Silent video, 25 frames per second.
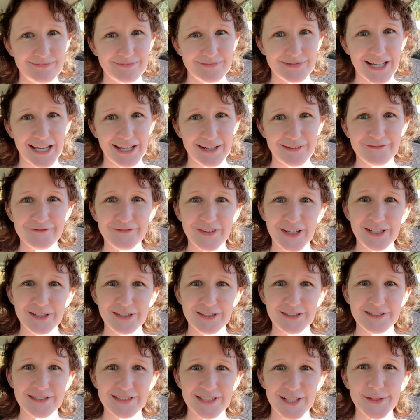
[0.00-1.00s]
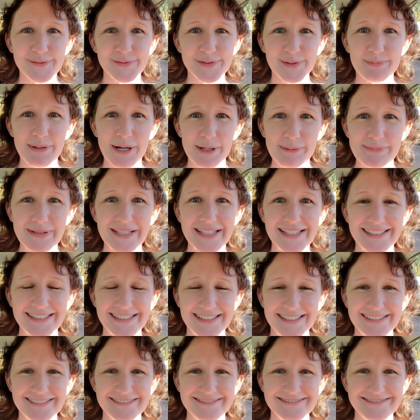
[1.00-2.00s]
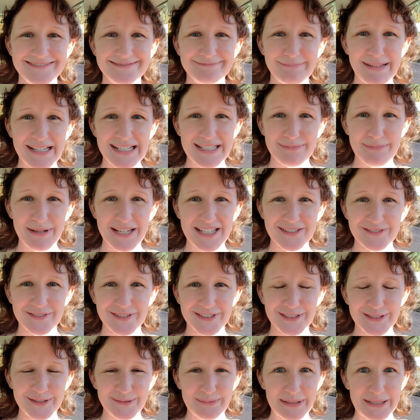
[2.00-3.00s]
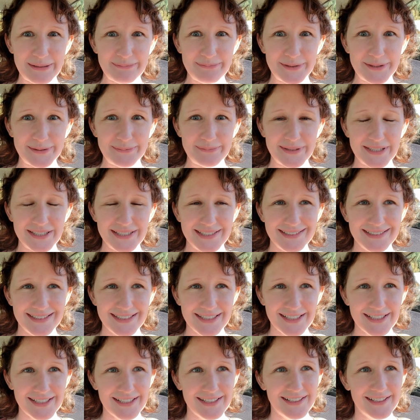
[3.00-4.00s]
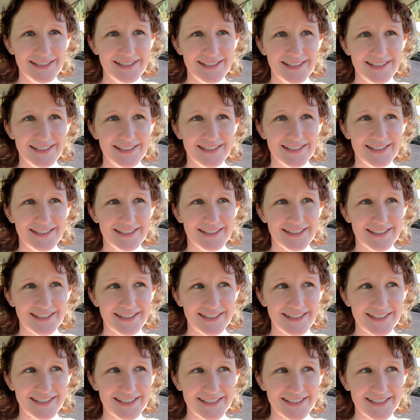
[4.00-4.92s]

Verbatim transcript: Kind of find ourselves a pumpkin and make space for other people, but what